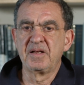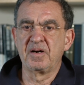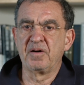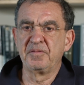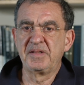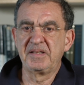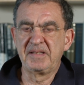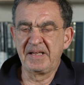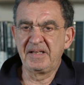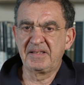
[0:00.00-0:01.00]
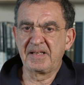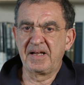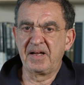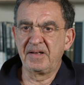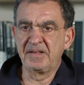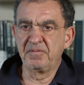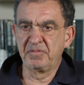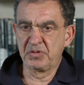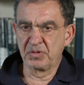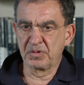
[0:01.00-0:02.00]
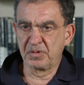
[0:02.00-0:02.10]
of the data in visual